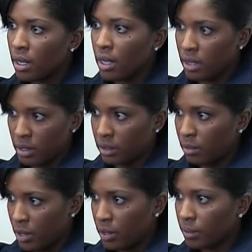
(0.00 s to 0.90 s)
in this
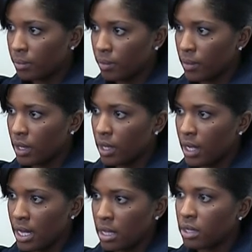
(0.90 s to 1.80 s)
community. Oh, okay, yeah,
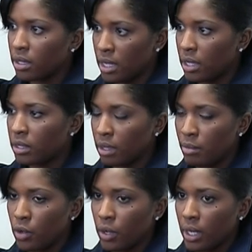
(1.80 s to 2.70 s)
yeah. In this yeah. in this
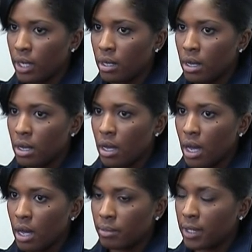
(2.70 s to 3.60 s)
community mm.
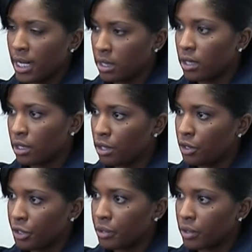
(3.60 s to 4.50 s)
um, less than
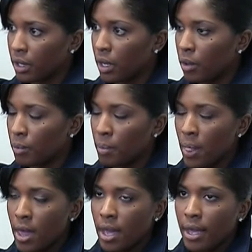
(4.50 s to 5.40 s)
ten years ago,
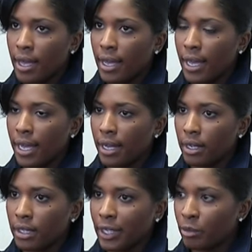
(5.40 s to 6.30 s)
mm.
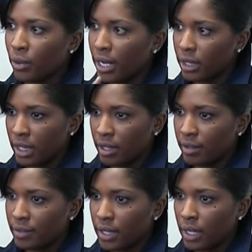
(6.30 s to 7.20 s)
and Larry Bright
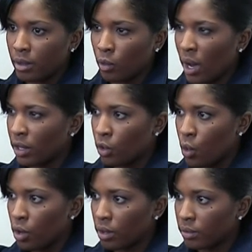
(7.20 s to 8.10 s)
lived uh, around the
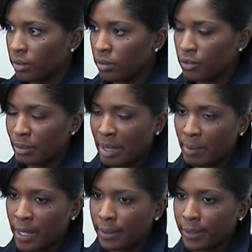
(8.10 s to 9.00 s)
corner from my
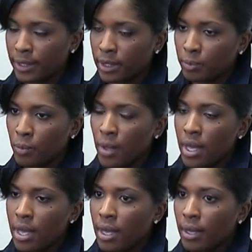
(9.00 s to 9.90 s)
parents,
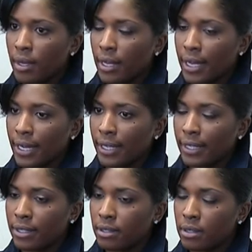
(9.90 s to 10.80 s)

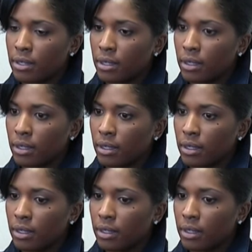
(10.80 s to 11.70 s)
and
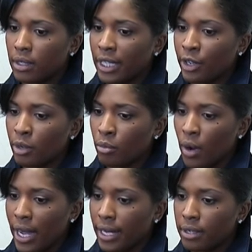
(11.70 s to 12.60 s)
Larry
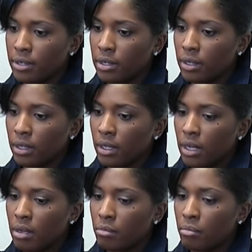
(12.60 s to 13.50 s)
Bright,
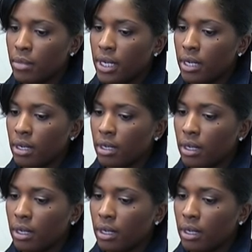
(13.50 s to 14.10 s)
many